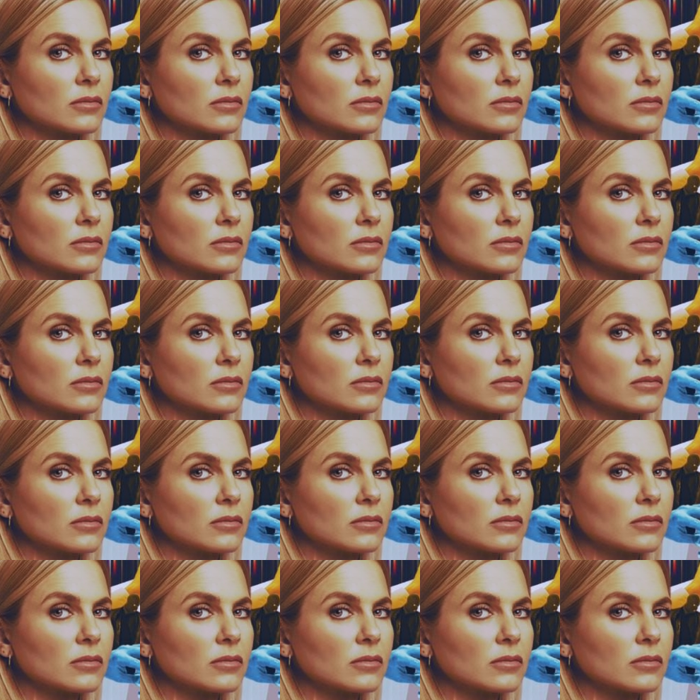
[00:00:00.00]

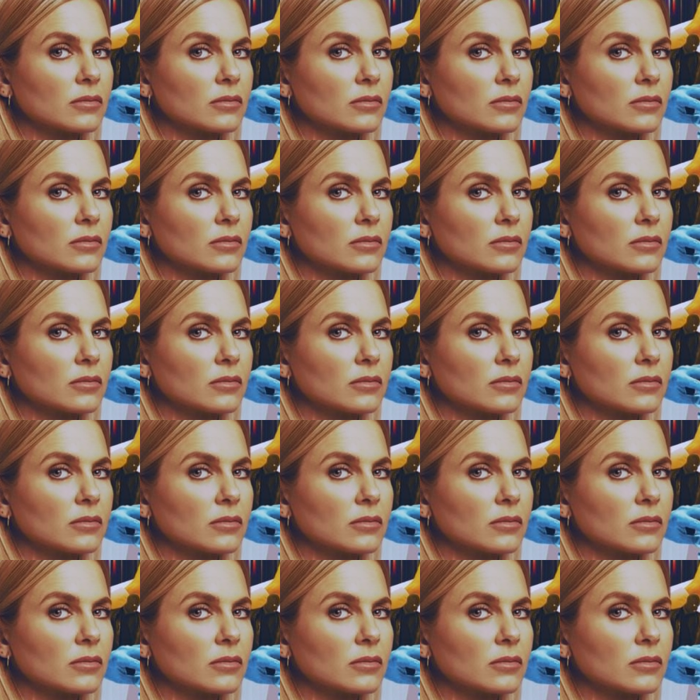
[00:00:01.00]

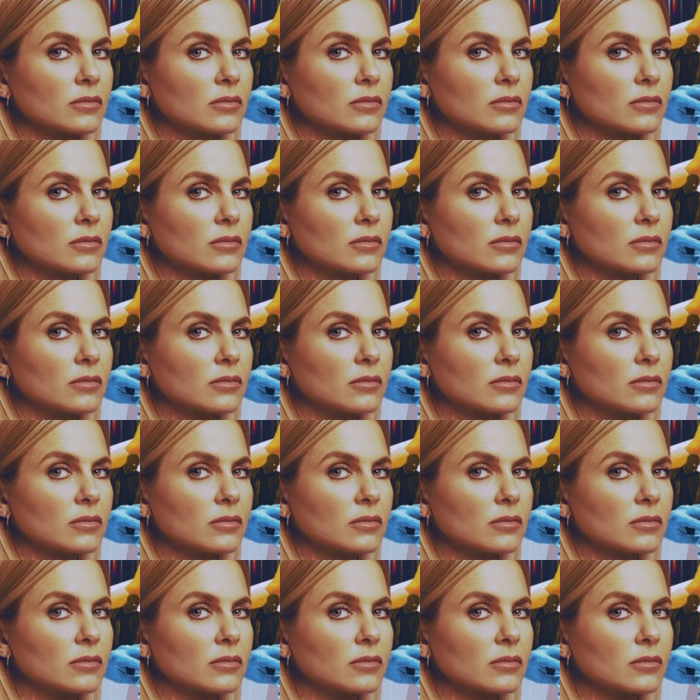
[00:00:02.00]

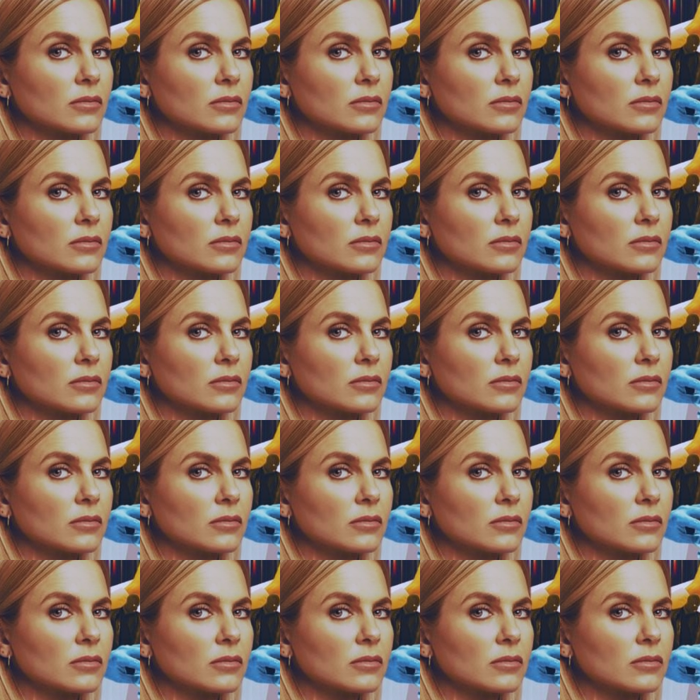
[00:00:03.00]

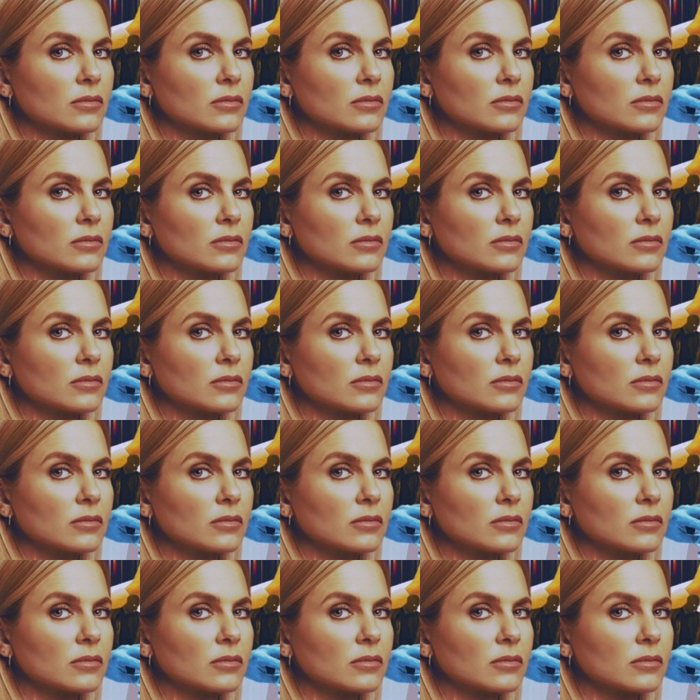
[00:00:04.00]
The person shown says nothing.